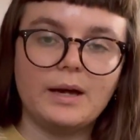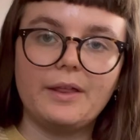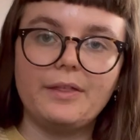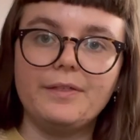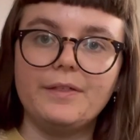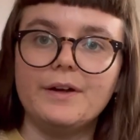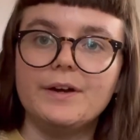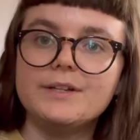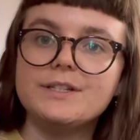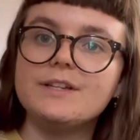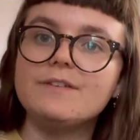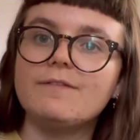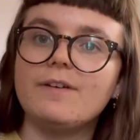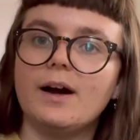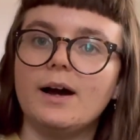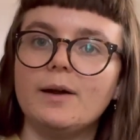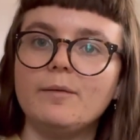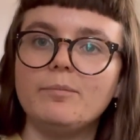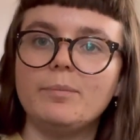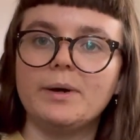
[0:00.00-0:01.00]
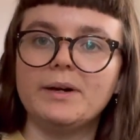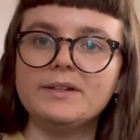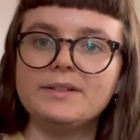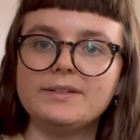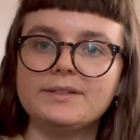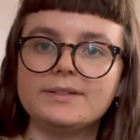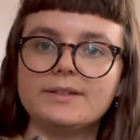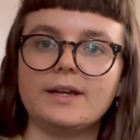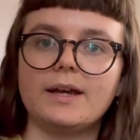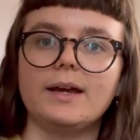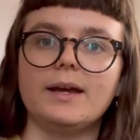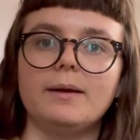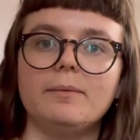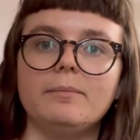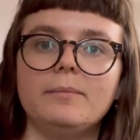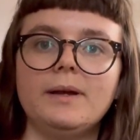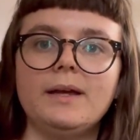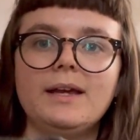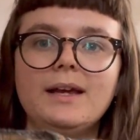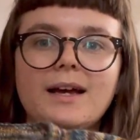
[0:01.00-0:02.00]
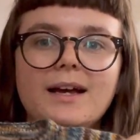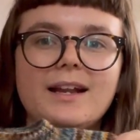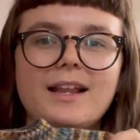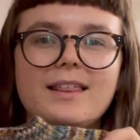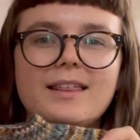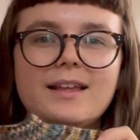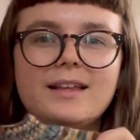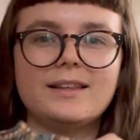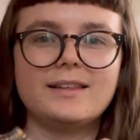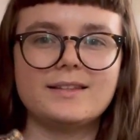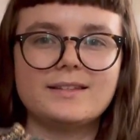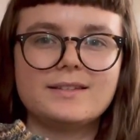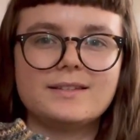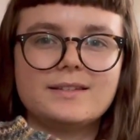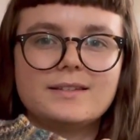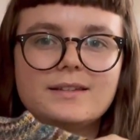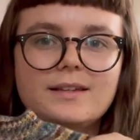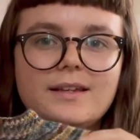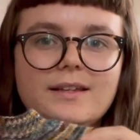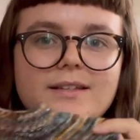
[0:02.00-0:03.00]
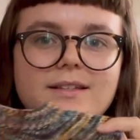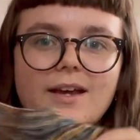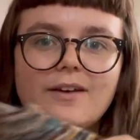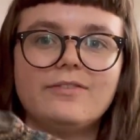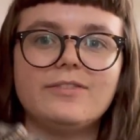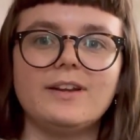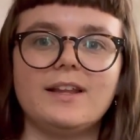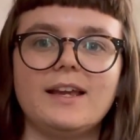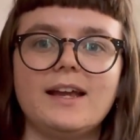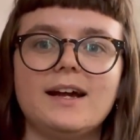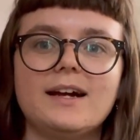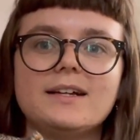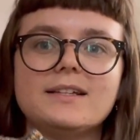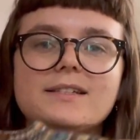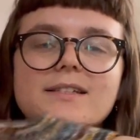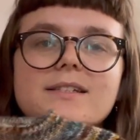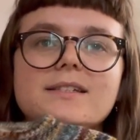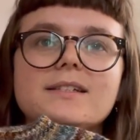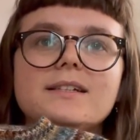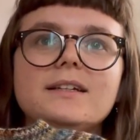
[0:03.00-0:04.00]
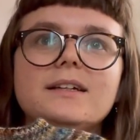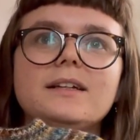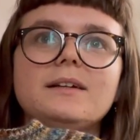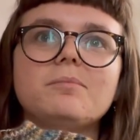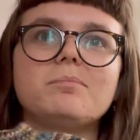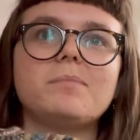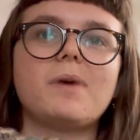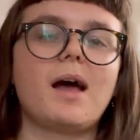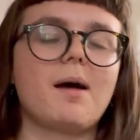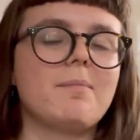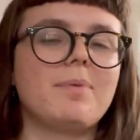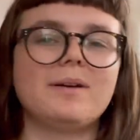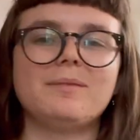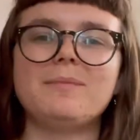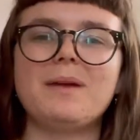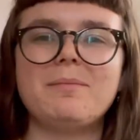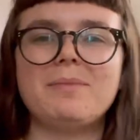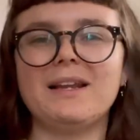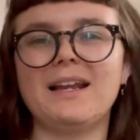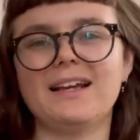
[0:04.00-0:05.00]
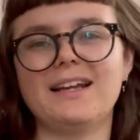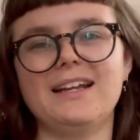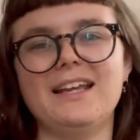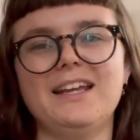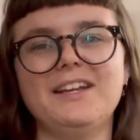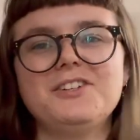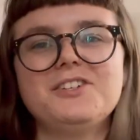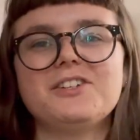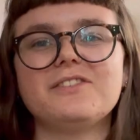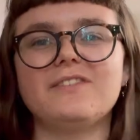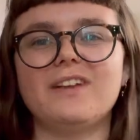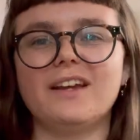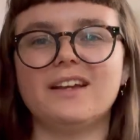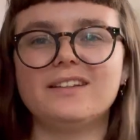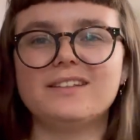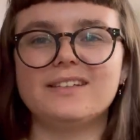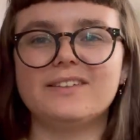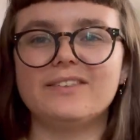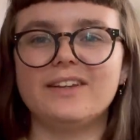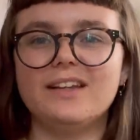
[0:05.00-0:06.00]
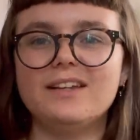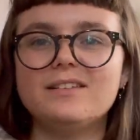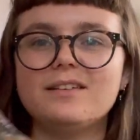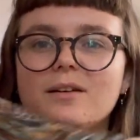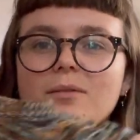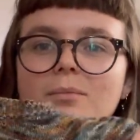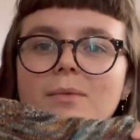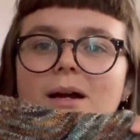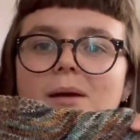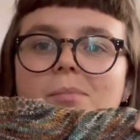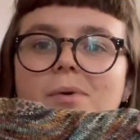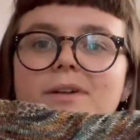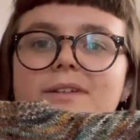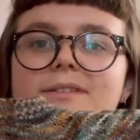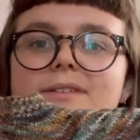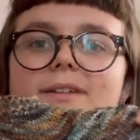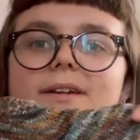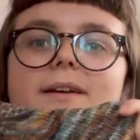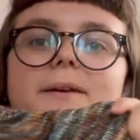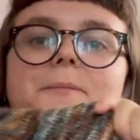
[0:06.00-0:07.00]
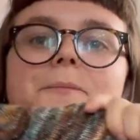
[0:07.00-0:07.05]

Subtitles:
35 bust, and I think it definitely has but maybe an inch of negative ease on my bust.